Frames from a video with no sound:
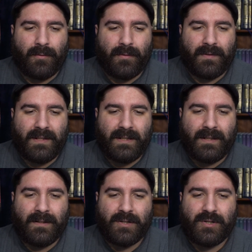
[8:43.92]
the
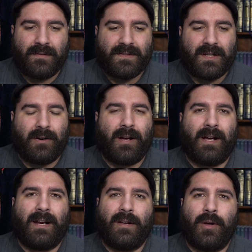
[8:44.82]
condition of
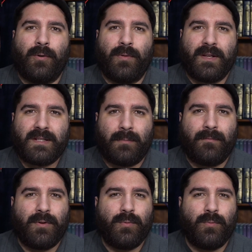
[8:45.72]
tzara'at. I know that some
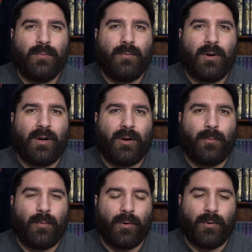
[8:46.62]
of you
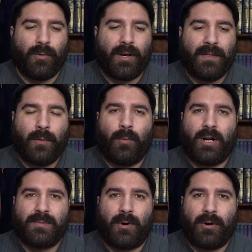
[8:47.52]
were in the
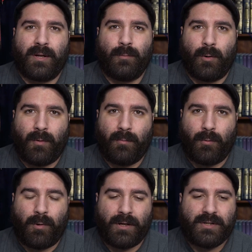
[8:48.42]
watch party where we
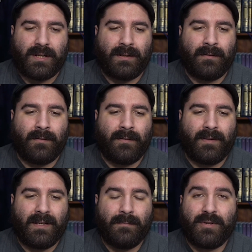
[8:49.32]
were watching
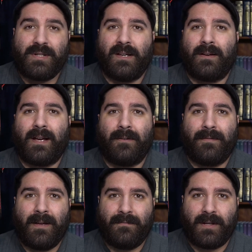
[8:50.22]
the Mashiach
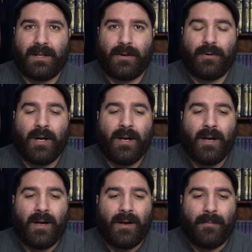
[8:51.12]
Cafe video
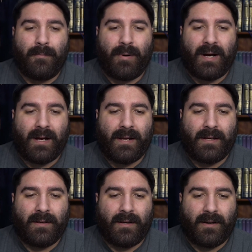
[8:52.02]

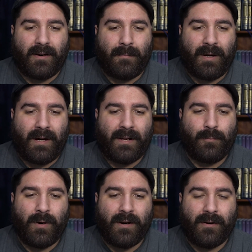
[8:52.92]
by Chabad,
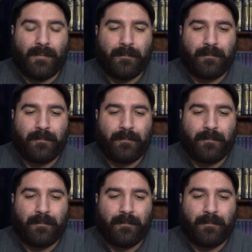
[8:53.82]
where